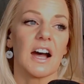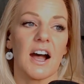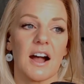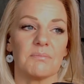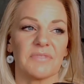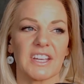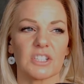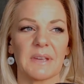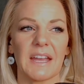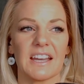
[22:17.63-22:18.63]
They can
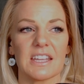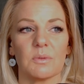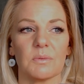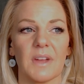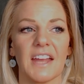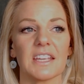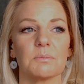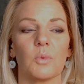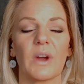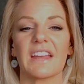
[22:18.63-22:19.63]
just be any
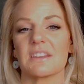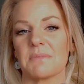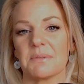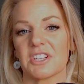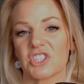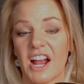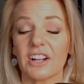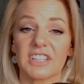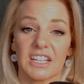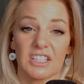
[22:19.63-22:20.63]
way that maybe a
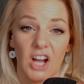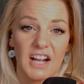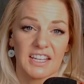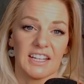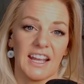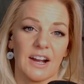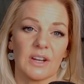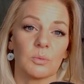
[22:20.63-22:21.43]
child cannot get out.